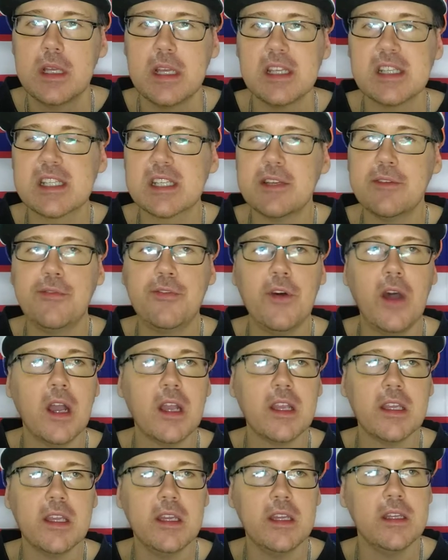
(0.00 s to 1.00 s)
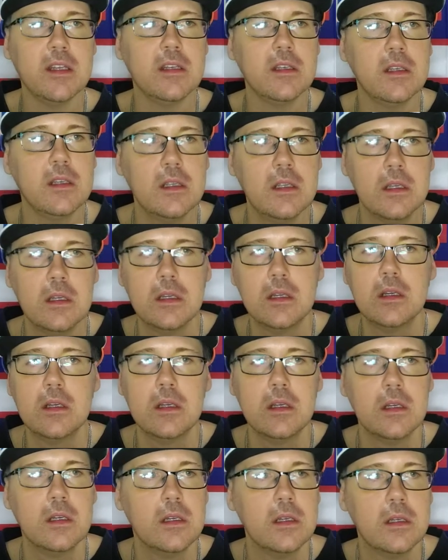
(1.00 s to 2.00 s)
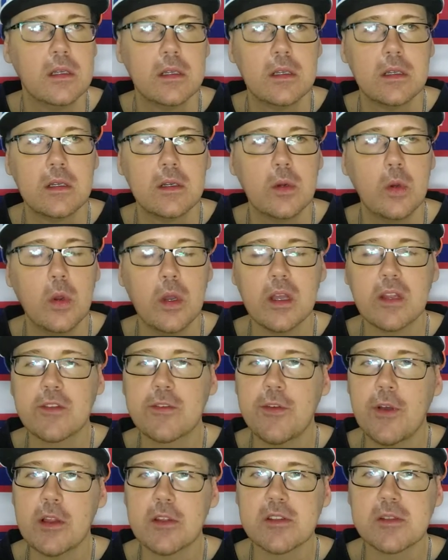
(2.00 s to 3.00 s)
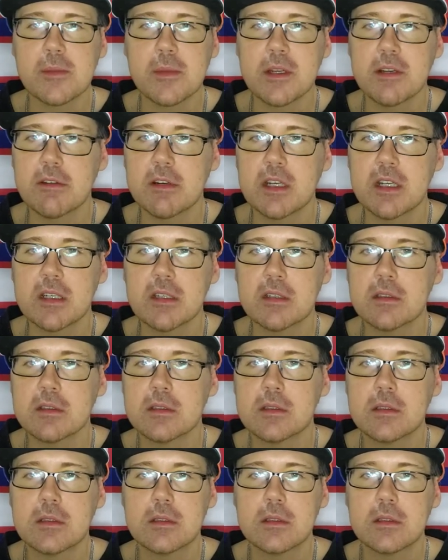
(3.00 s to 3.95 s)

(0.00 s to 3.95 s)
Is it fucking, who else follows me around?